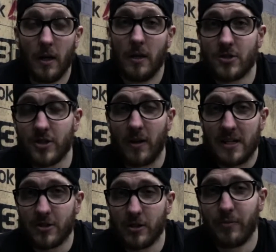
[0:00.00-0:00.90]
And so
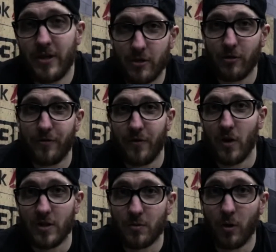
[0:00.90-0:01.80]
that's going to be your
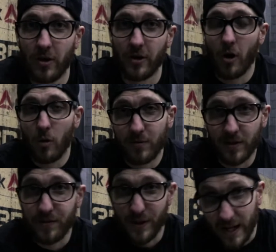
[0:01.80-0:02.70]
first one, and
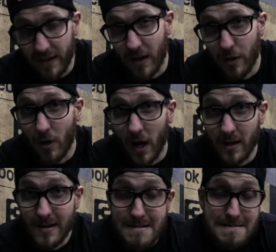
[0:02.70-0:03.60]
hopefully if you're getting that
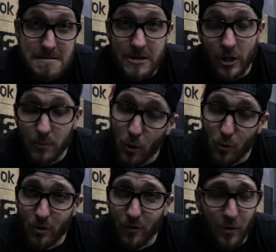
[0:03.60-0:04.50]
right, you're going to
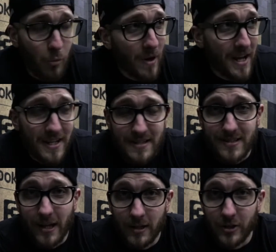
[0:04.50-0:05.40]
pull the
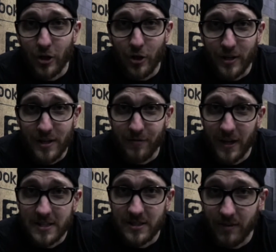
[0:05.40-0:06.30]
weirdest gurney
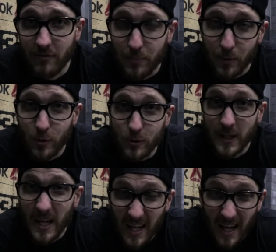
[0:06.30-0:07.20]
face you've ever
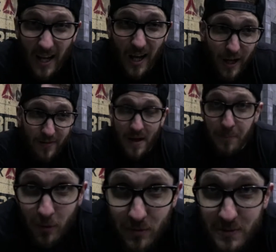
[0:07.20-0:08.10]
pulled. That
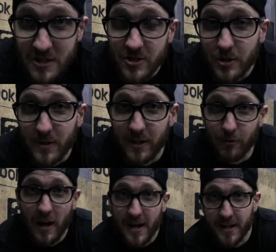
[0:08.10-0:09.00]
probably means you're doing it
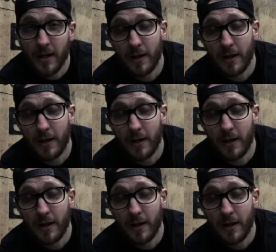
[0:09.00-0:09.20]
right.